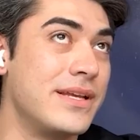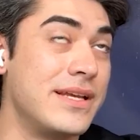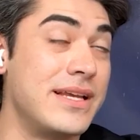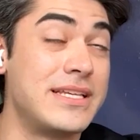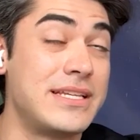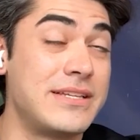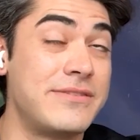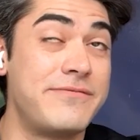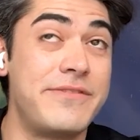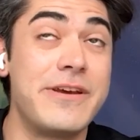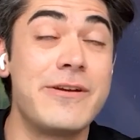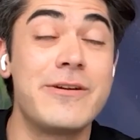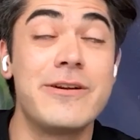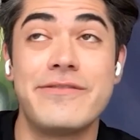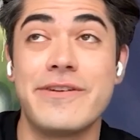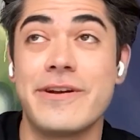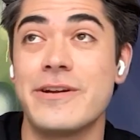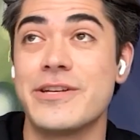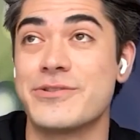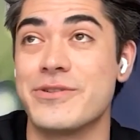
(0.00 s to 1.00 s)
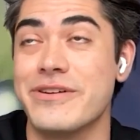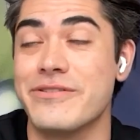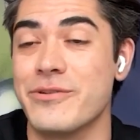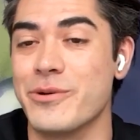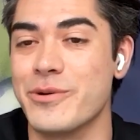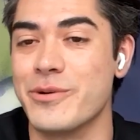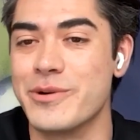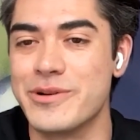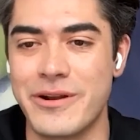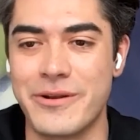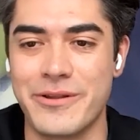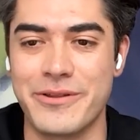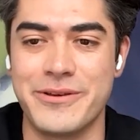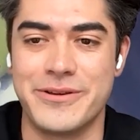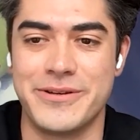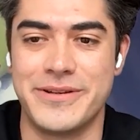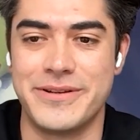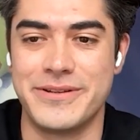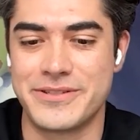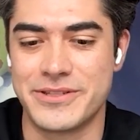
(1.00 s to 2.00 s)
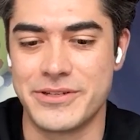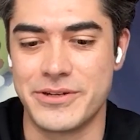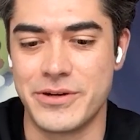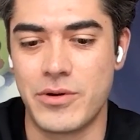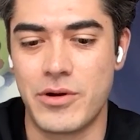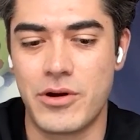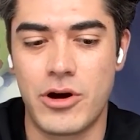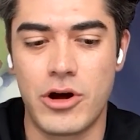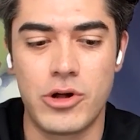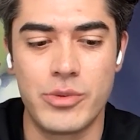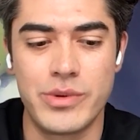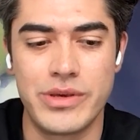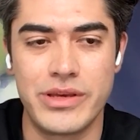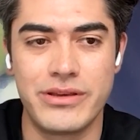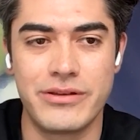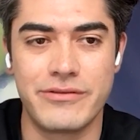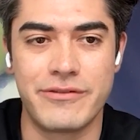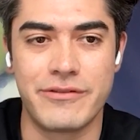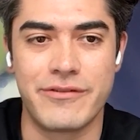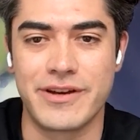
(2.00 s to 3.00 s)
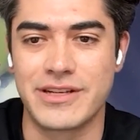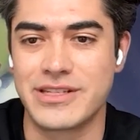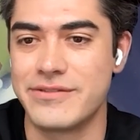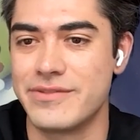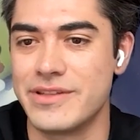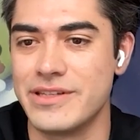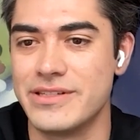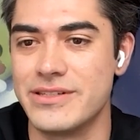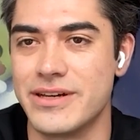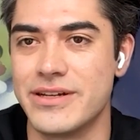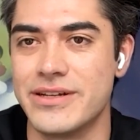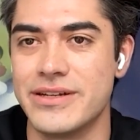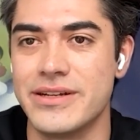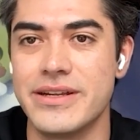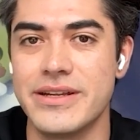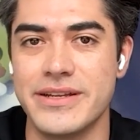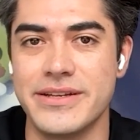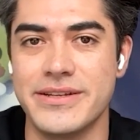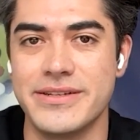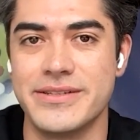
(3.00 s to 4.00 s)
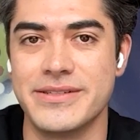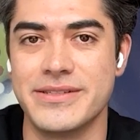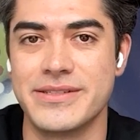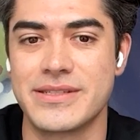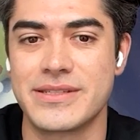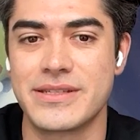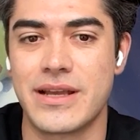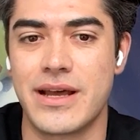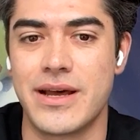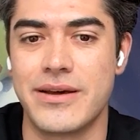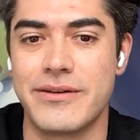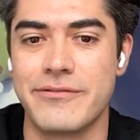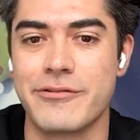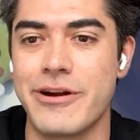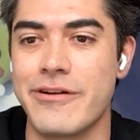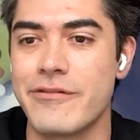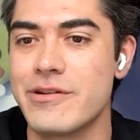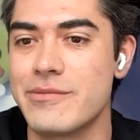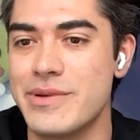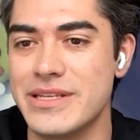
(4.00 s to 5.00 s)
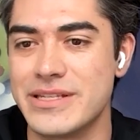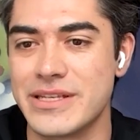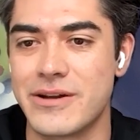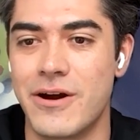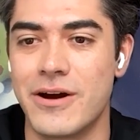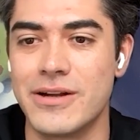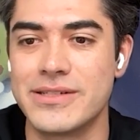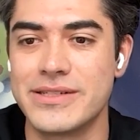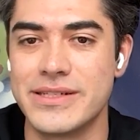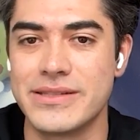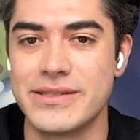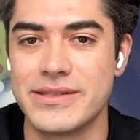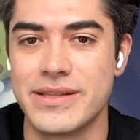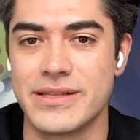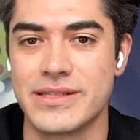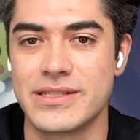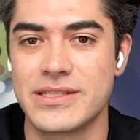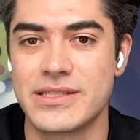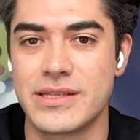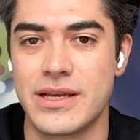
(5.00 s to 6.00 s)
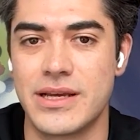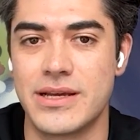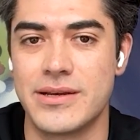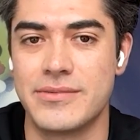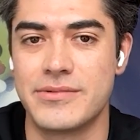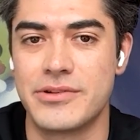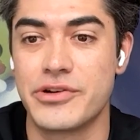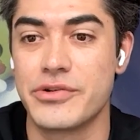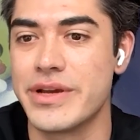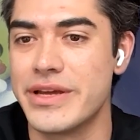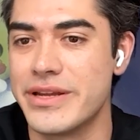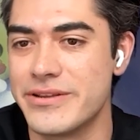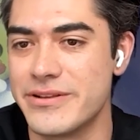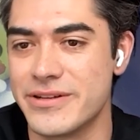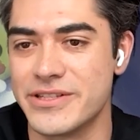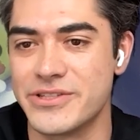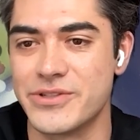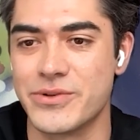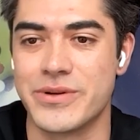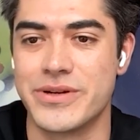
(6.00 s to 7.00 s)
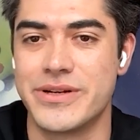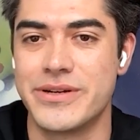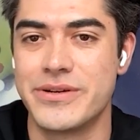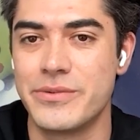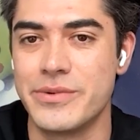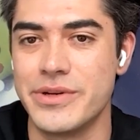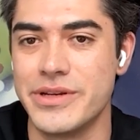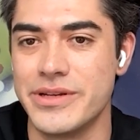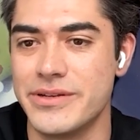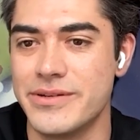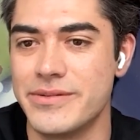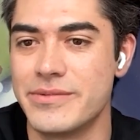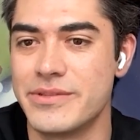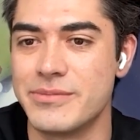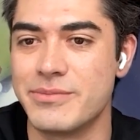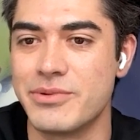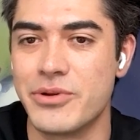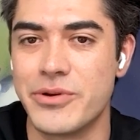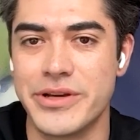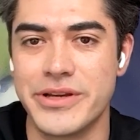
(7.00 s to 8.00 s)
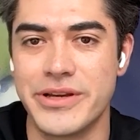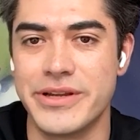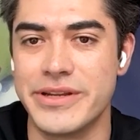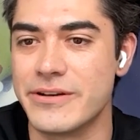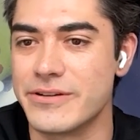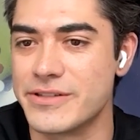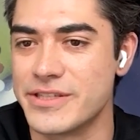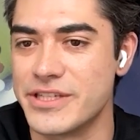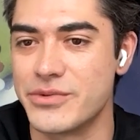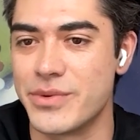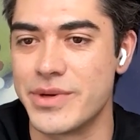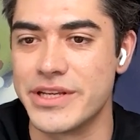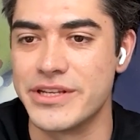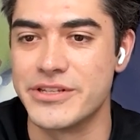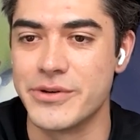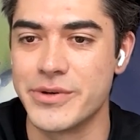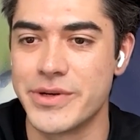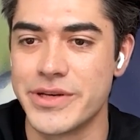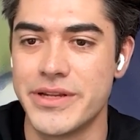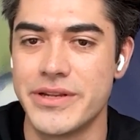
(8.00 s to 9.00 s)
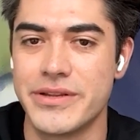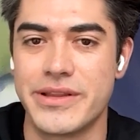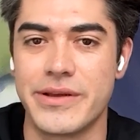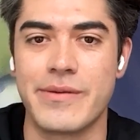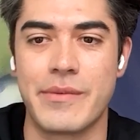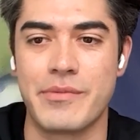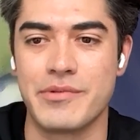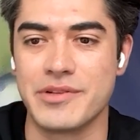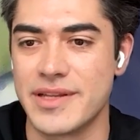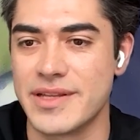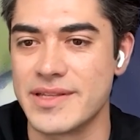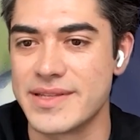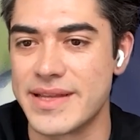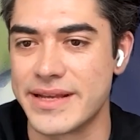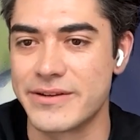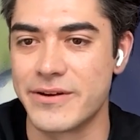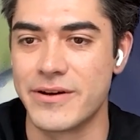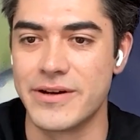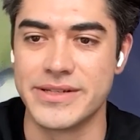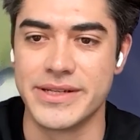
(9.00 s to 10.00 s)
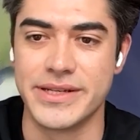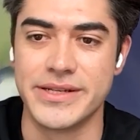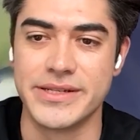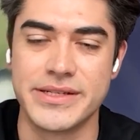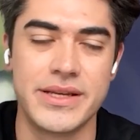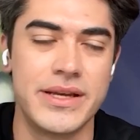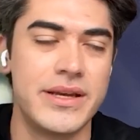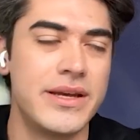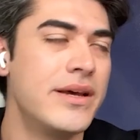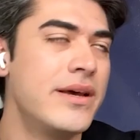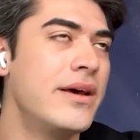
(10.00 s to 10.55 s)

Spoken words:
It is very, very straightforward under the hood. So all we have effectively done is for every piece of content that's created on Zora, we deploy an ERC20 token that represents that content.